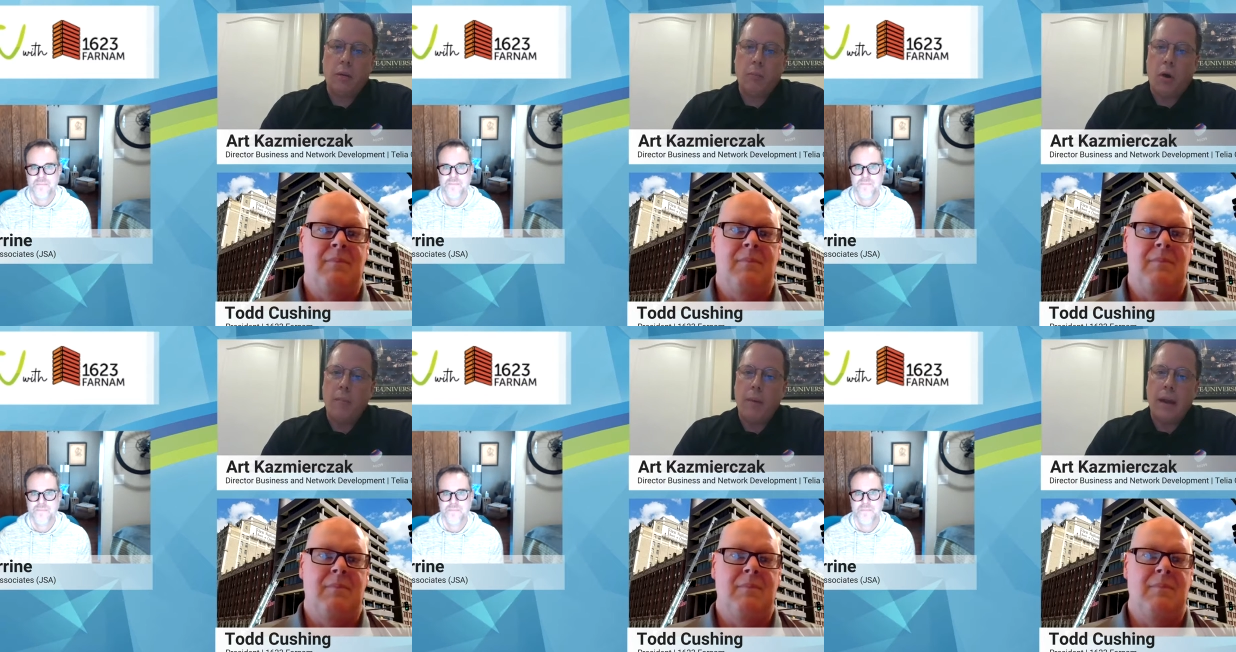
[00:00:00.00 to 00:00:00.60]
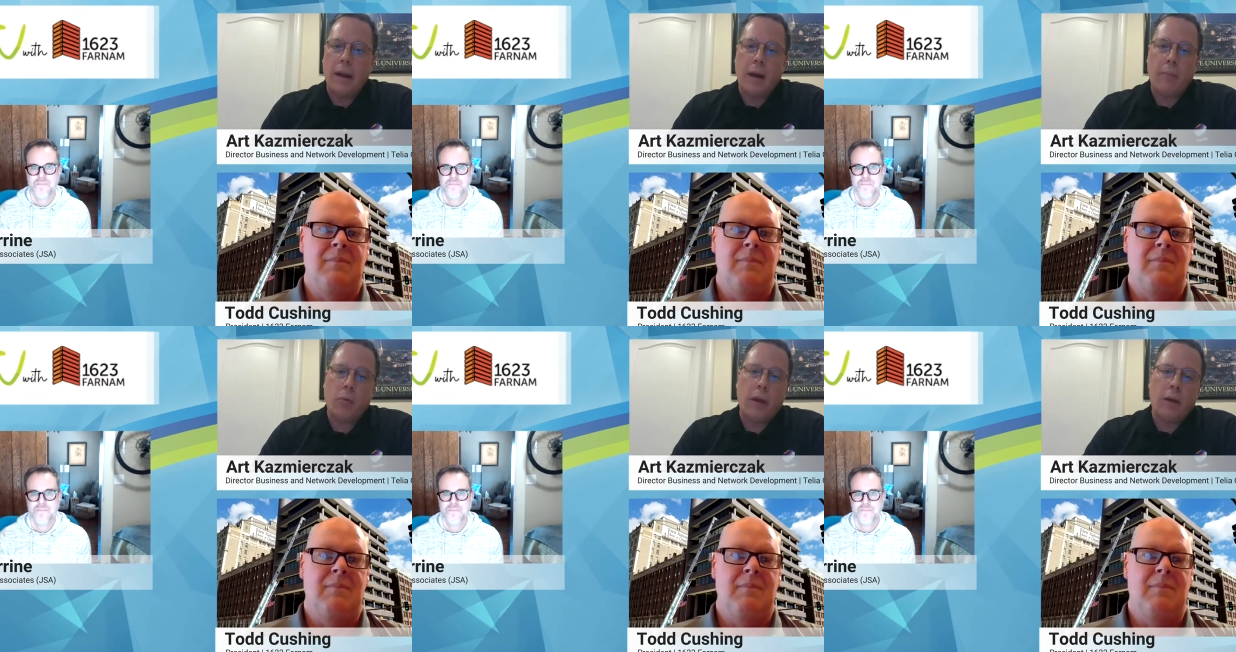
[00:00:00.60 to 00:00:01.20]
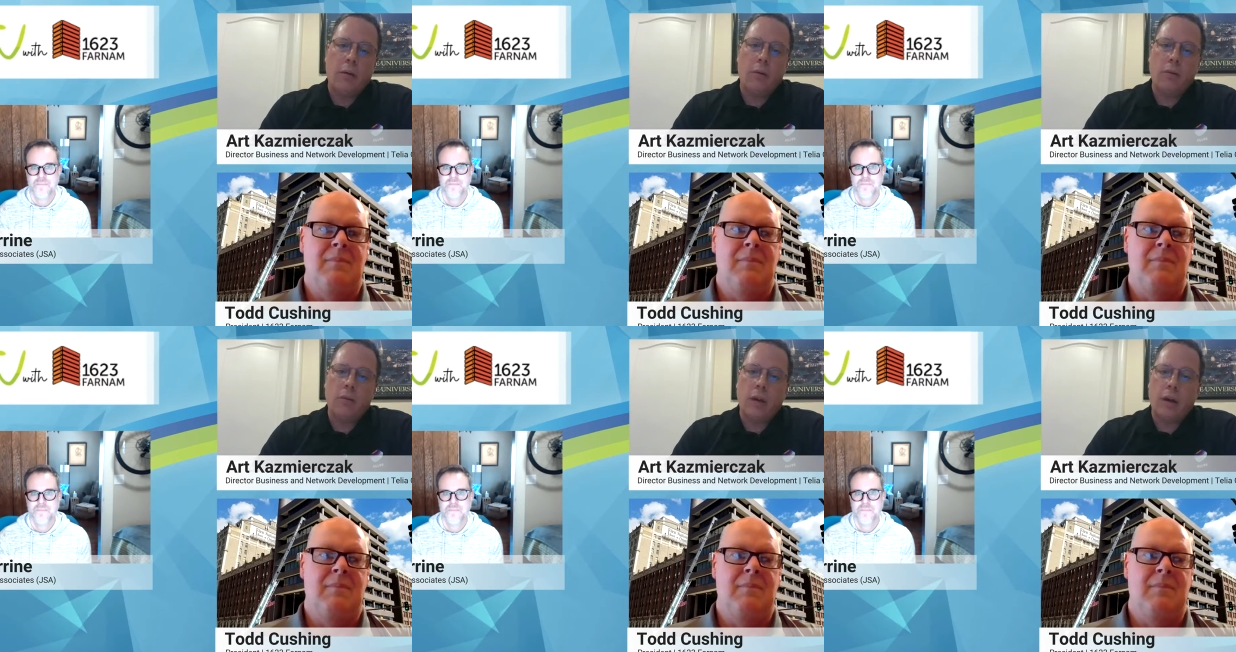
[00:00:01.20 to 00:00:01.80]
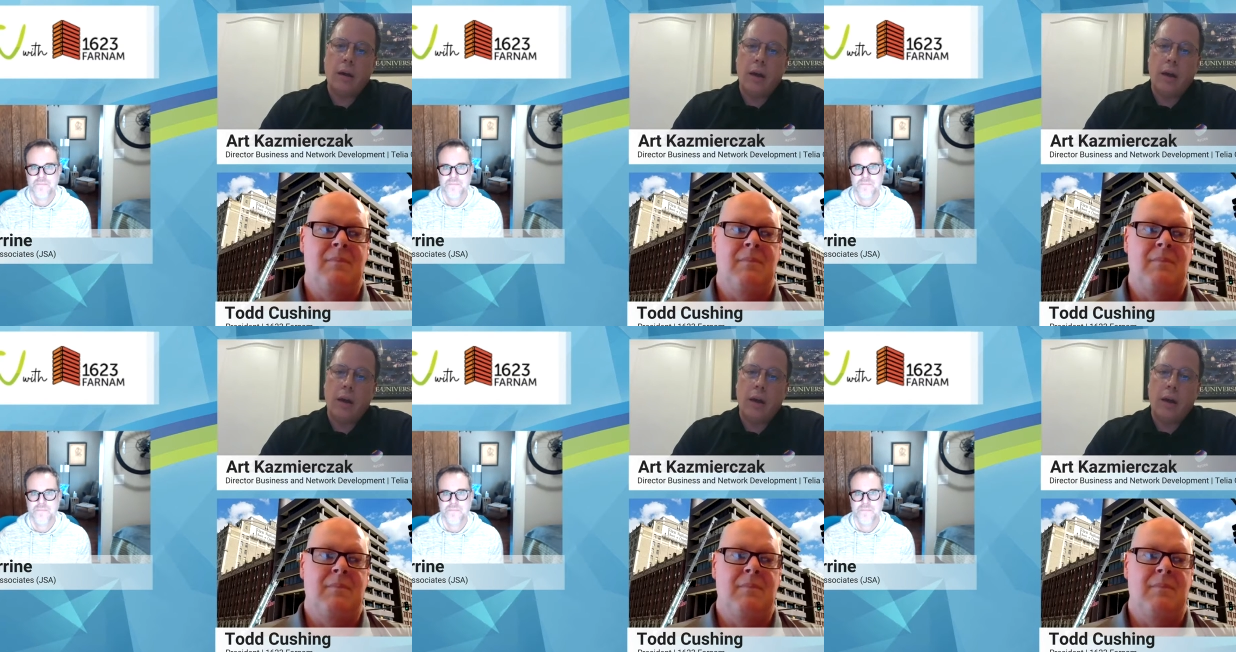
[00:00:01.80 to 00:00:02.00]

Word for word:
Speaker 1: uh, broadband operators, uh,